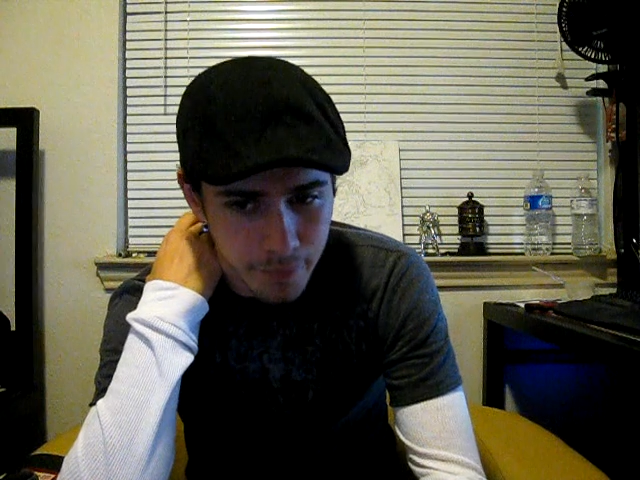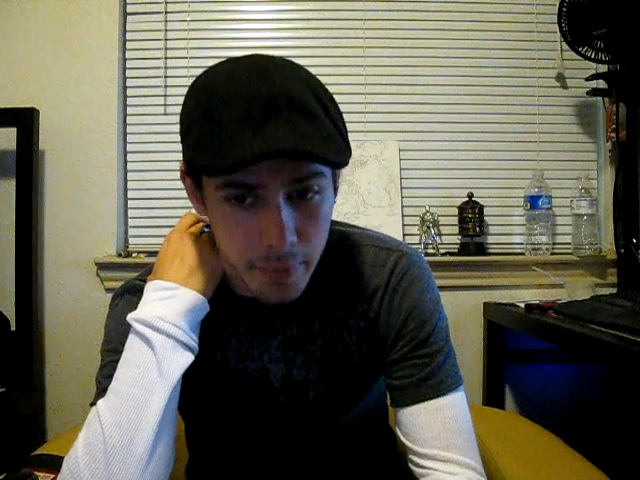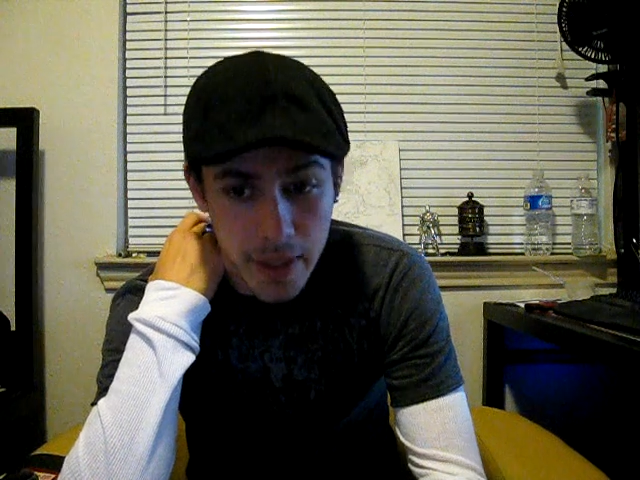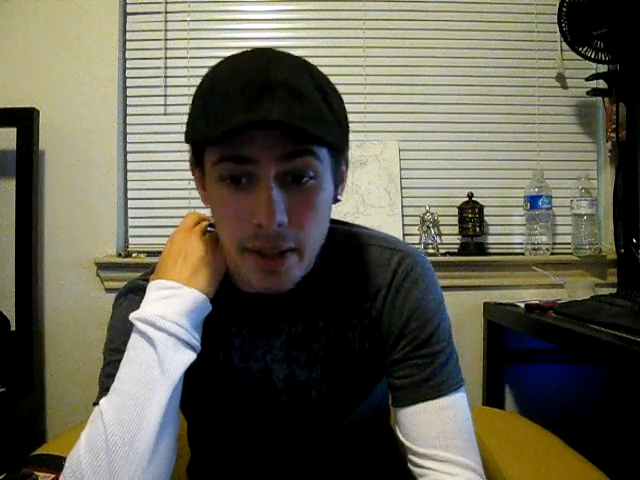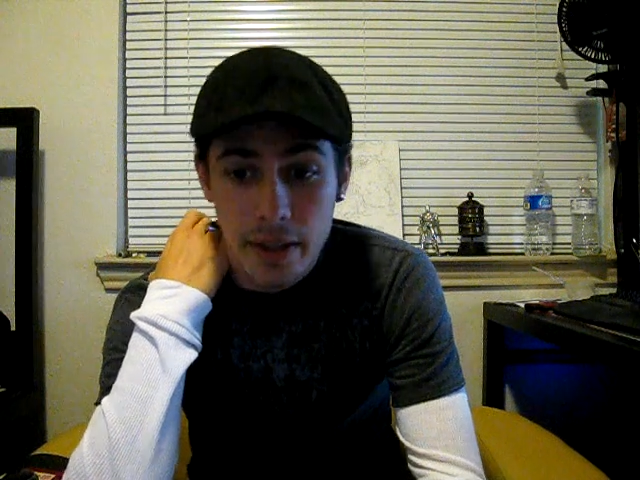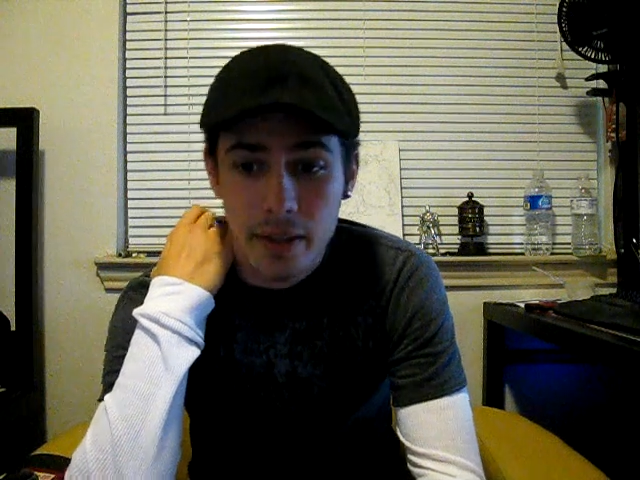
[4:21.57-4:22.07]

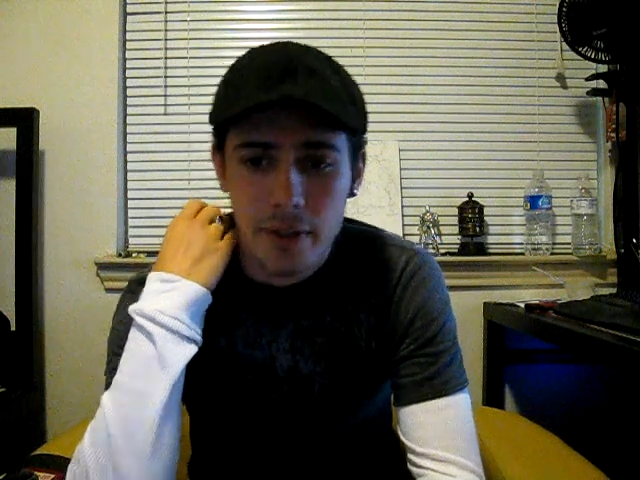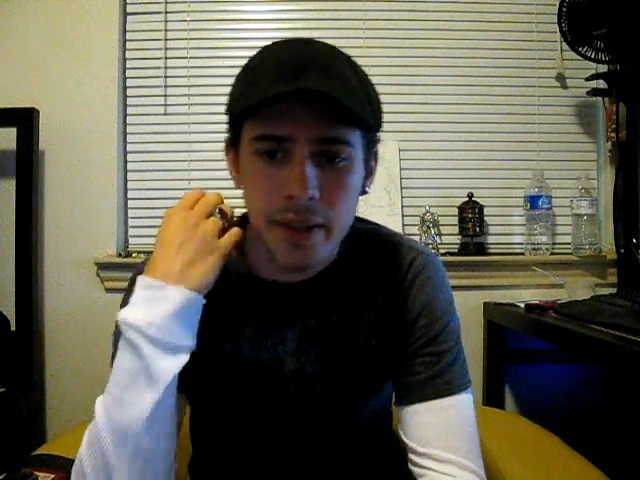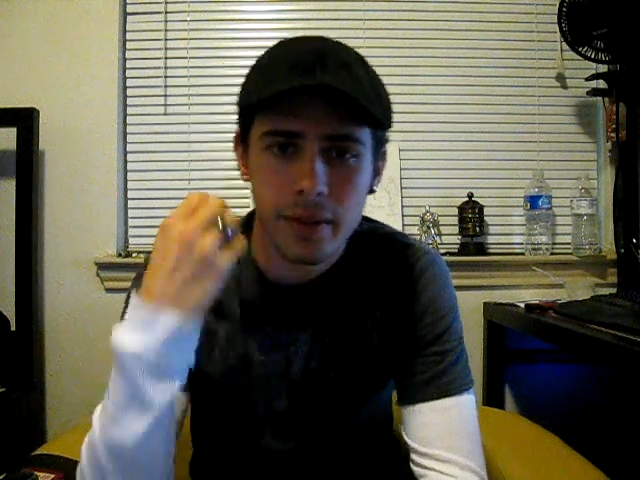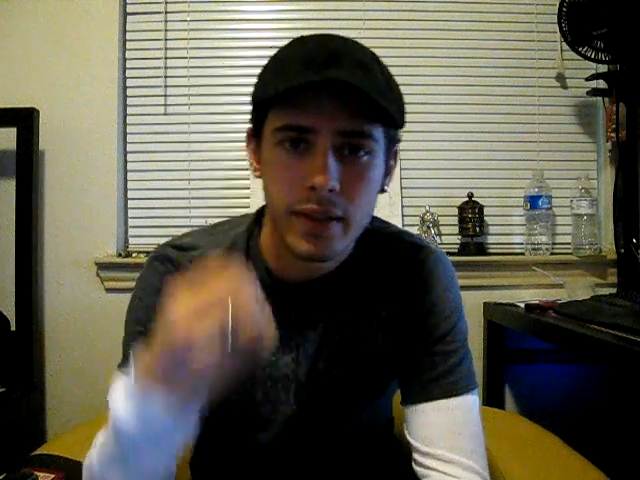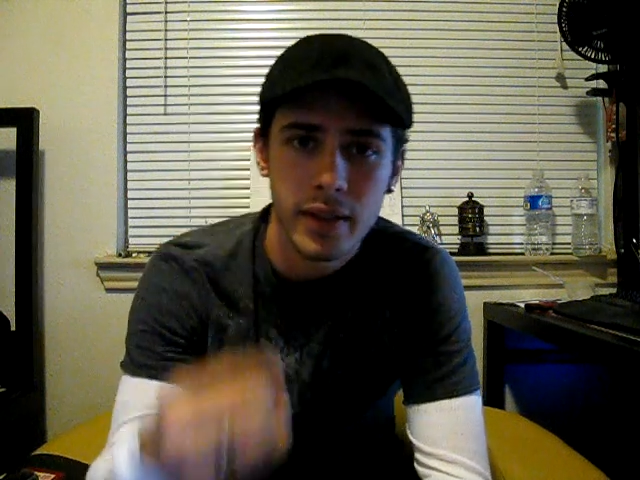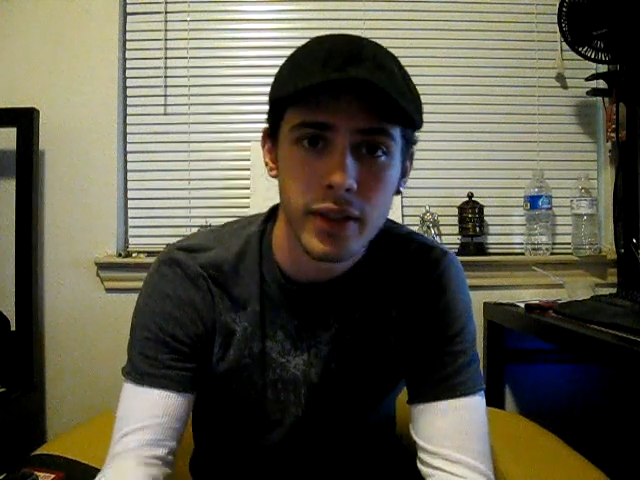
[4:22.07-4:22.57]

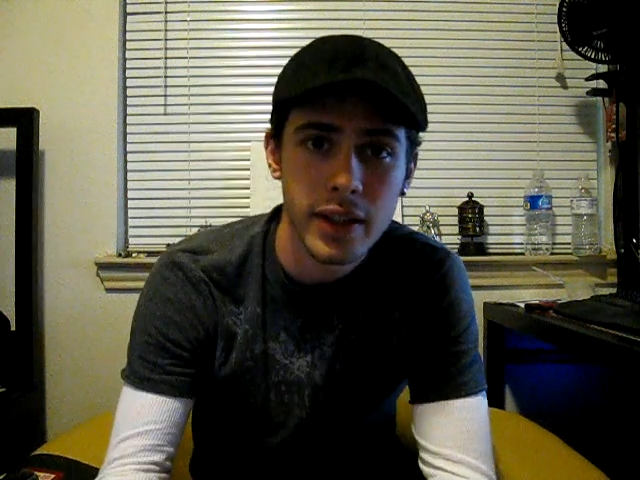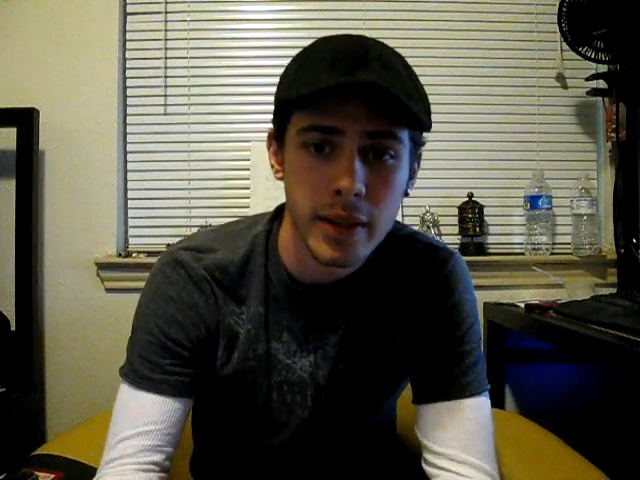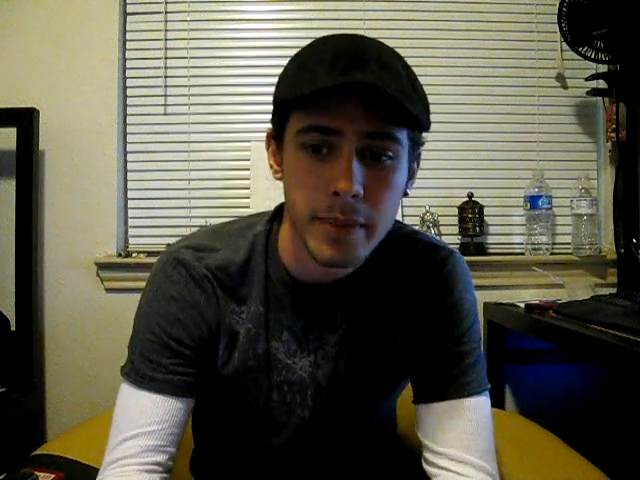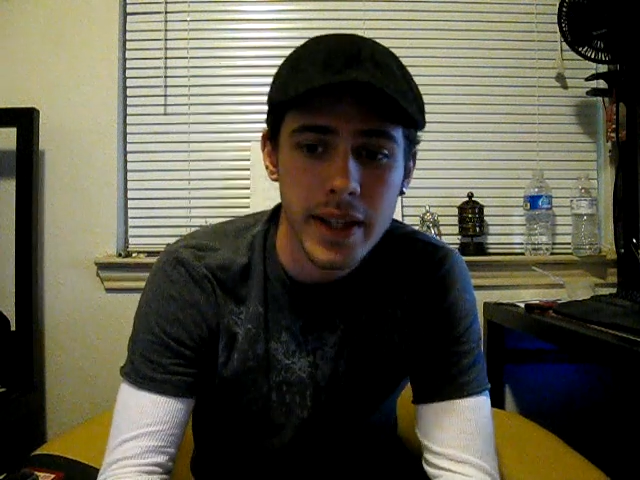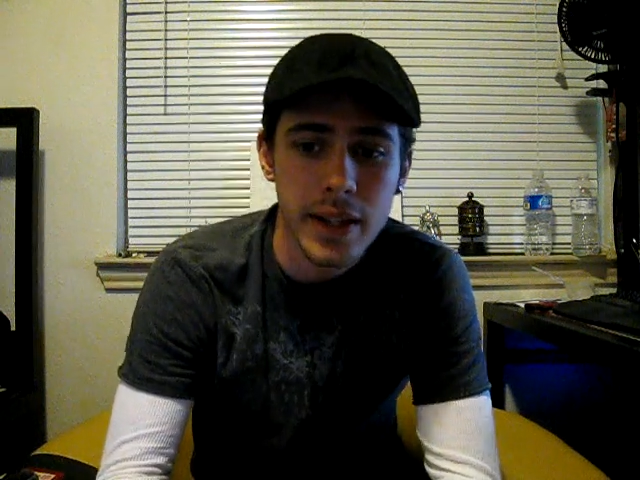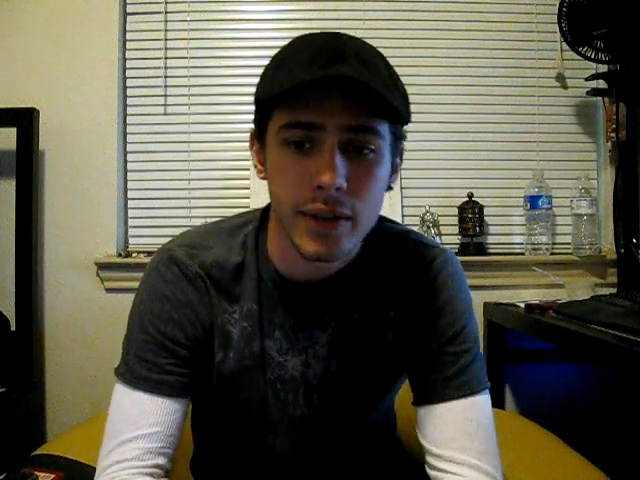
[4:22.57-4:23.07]
You need to be